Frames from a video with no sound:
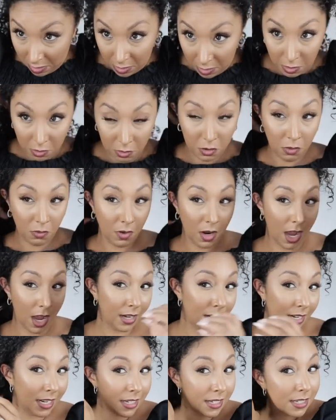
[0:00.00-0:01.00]
You do not
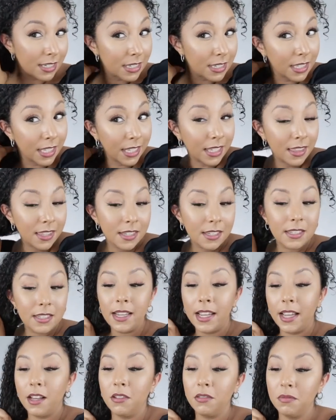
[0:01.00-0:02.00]
need to slick this
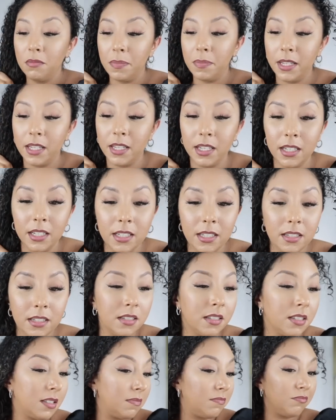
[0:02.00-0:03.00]
down
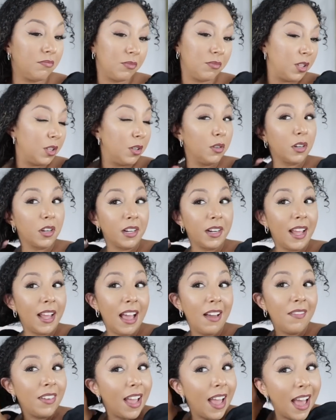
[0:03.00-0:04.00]
because you're gonna
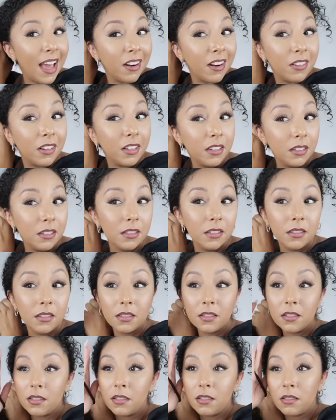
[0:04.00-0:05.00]
have a hat on.
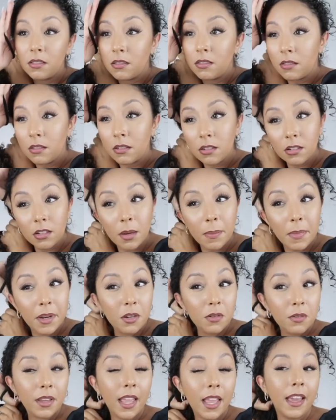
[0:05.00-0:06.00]
I mean,
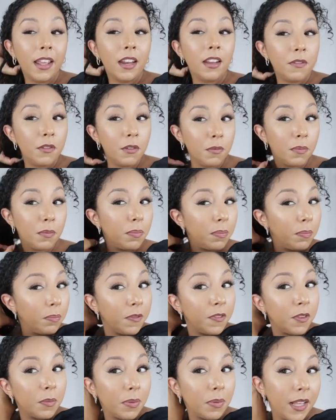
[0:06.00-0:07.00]
you can if
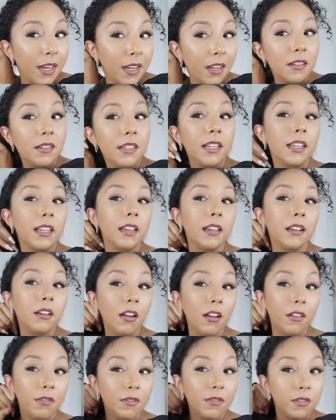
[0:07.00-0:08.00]
you're planning on taking it
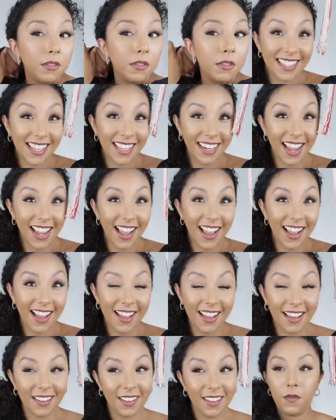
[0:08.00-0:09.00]
off.
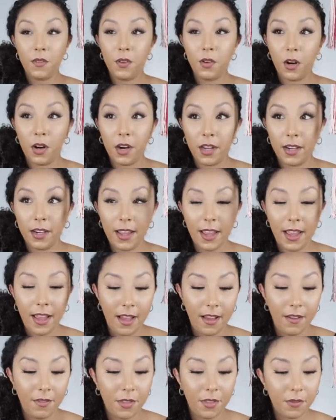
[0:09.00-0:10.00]
Ta-da! If you are gonna
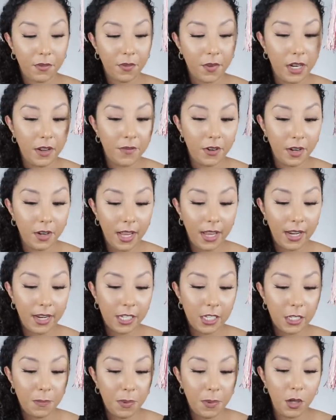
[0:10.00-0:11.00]
have the front of your head
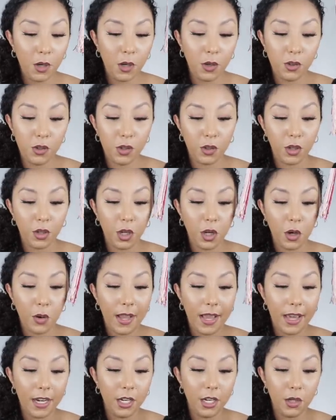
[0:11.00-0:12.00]
exposed, you can go
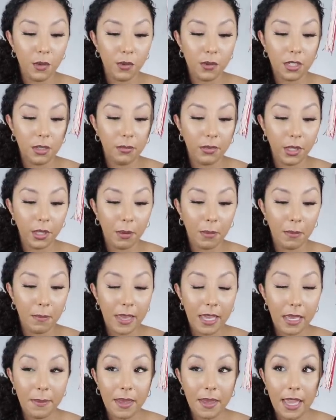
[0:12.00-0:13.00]
ahead and do some little
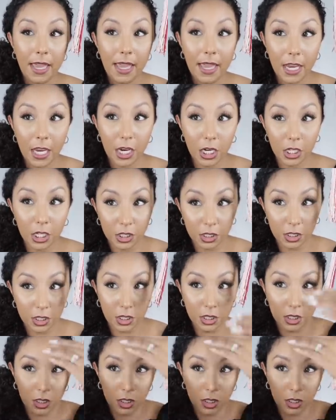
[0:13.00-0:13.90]
baby hairs.